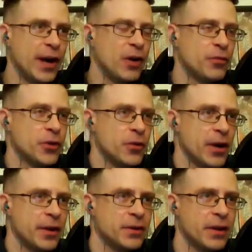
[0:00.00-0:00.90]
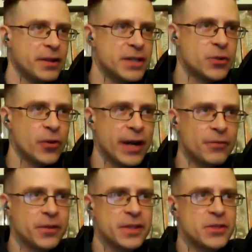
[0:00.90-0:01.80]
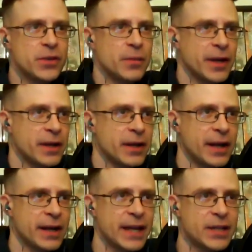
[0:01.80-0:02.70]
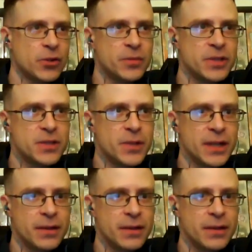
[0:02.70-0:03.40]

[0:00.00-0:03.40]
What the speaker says: I'll fill you in on Discord after the stream. I could kind of catch you up to speed.